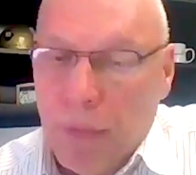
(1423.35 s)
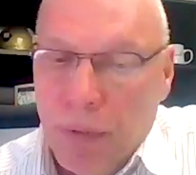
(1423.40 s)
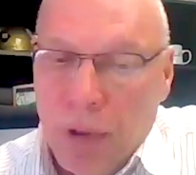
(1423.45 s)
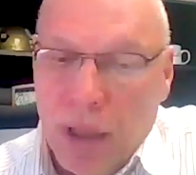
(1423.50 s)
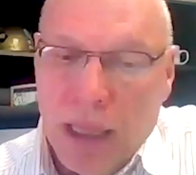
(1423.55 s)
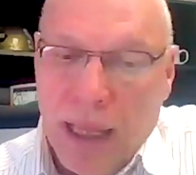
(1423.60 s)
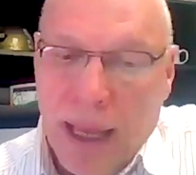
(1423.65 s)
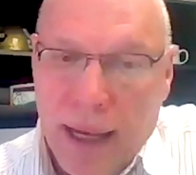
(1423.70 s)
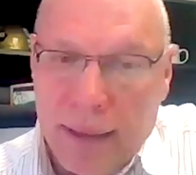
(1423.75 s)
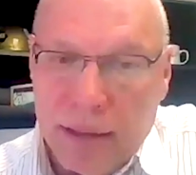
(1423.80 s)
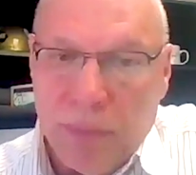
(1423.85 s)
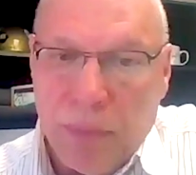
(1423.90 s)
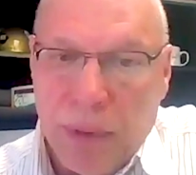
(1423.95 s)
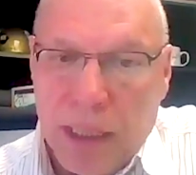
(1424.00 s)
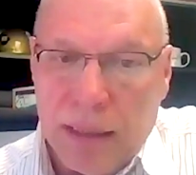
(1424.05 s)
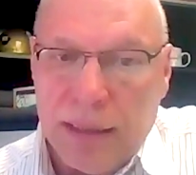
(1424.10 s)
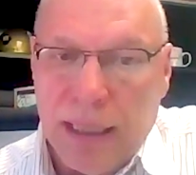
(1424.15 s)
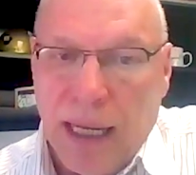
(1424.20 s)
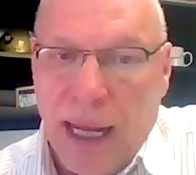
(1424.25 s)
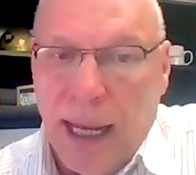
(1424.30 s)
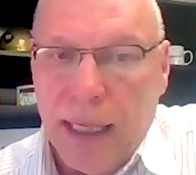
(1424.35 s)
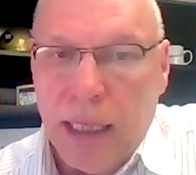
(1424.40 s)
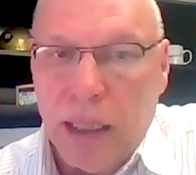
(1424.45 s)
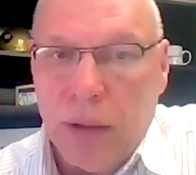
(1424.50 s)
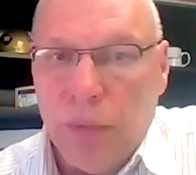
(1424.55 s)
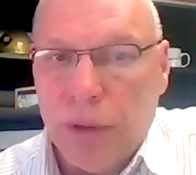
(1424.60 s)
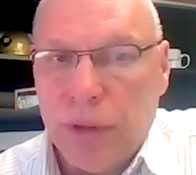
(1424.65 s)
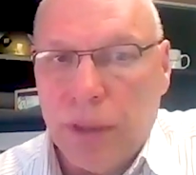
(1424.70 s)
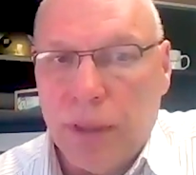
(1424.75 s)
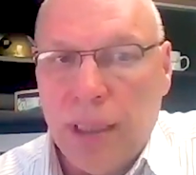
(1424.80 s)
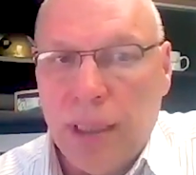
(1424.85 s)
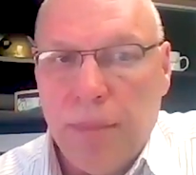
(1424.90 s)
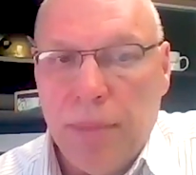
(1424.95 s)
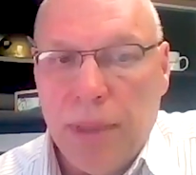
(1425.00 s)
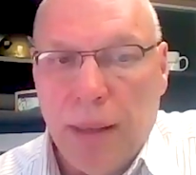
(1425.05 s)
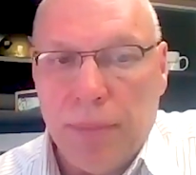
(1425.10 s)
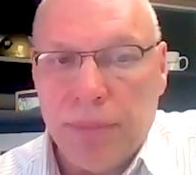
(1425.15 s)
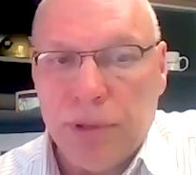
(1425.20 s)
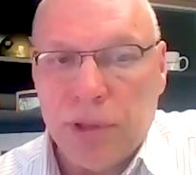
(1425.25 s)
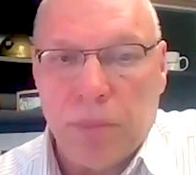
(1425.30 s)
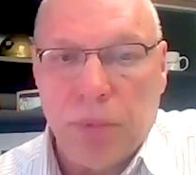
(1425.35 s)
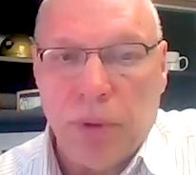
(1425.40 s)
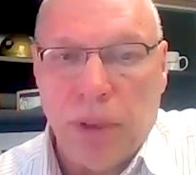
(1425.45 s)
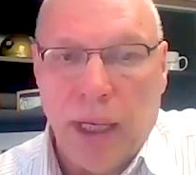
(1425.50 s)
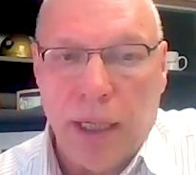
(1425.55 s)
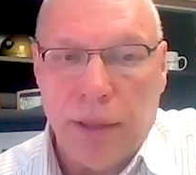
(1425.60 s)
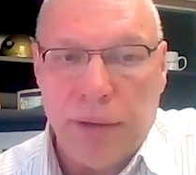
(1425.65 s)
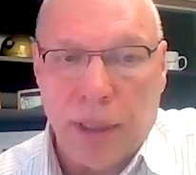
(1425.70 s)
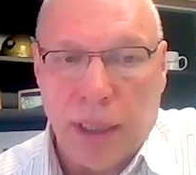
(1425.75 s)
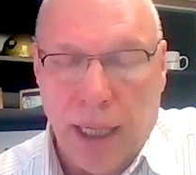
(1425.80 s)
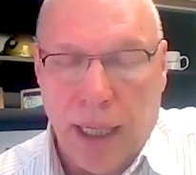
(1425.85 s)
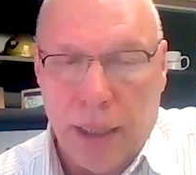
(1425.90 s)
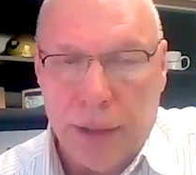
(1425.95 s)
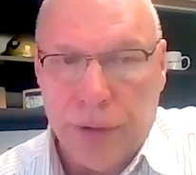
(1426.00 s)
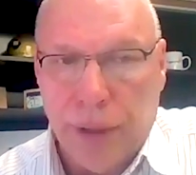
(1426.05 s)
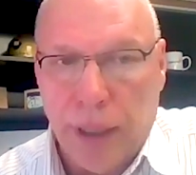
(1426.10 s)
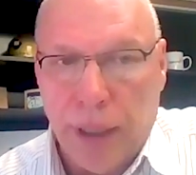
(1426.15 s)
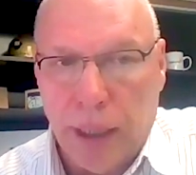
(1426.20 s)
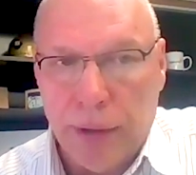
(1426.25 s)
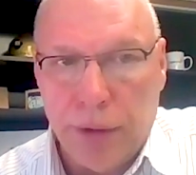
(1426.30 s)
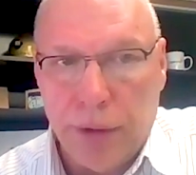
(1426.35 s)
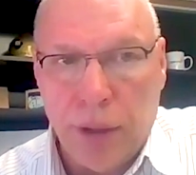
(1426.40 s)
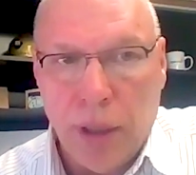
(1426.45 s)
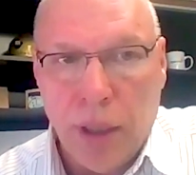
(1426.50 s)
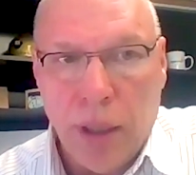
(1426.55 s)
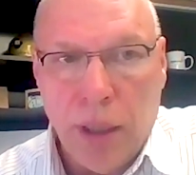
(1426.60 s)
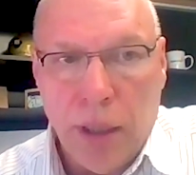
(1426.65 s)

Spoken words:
really has to be a tie-in with the TBM supplier and the contractor,